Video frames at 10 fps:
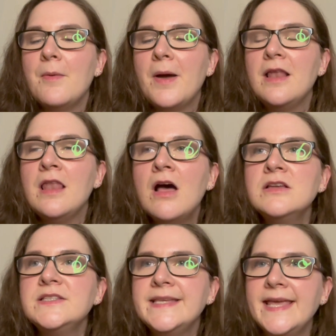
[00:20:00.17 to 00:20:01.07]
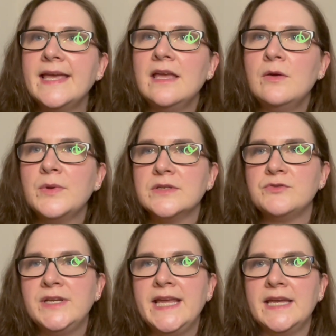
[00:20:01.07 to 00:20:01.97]
Last year when I was
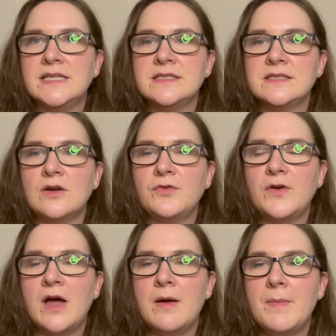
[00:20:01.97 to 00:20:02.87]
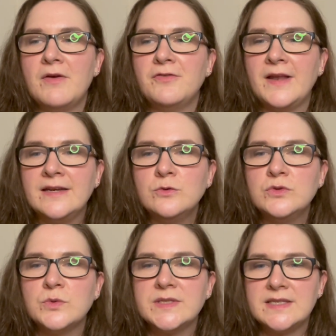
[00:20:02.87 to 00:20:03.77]
really getting into stuff,
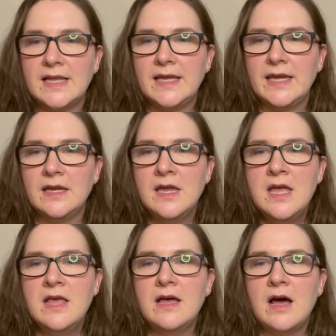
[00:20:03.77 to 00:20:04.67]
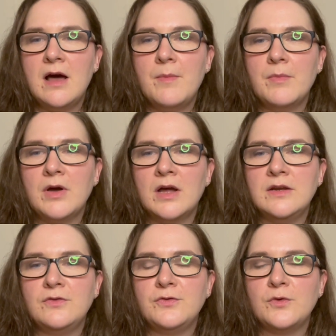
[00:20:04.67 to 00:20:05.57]
Flannels was selling kind
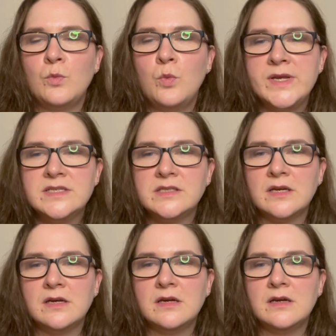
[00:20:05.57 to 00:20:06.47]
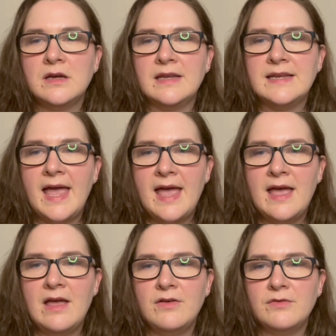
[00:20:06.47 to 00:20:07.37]
of winter and
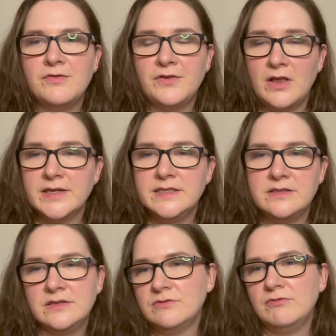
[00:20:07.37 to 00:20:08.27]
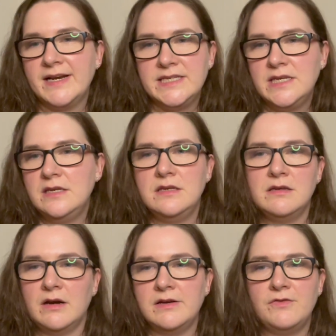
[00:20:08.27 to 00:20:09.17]
air flight ready
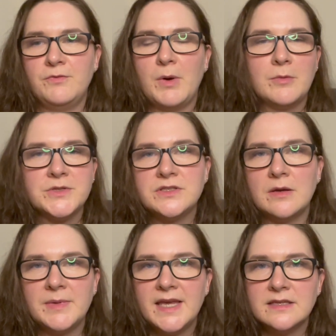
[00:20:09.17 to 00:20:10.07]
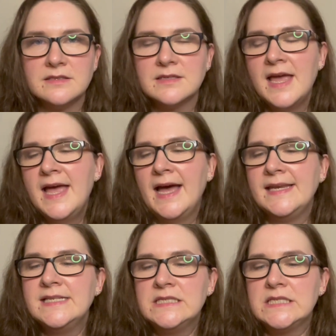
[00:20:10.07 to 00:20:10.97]
kind of Barbara Sturm kits,
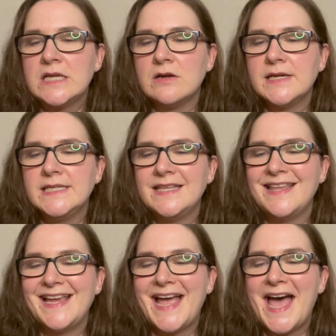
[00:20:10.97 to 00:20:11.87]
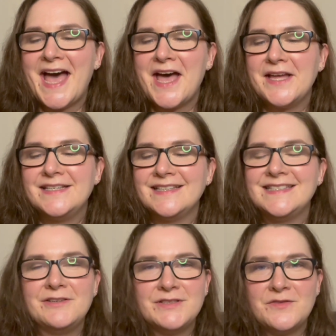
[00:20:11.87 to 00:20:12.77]
and inside they had a
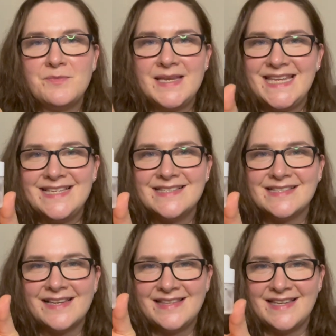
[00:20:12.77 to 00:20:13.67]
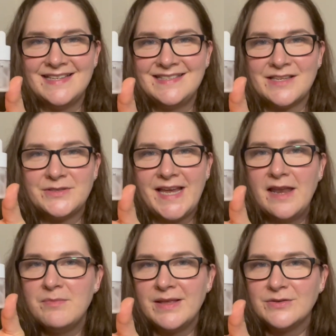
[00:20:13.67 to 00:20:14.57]
series of minis like this, so
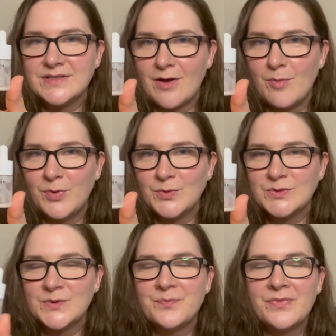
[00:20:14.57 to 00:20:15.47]
10 ml samples.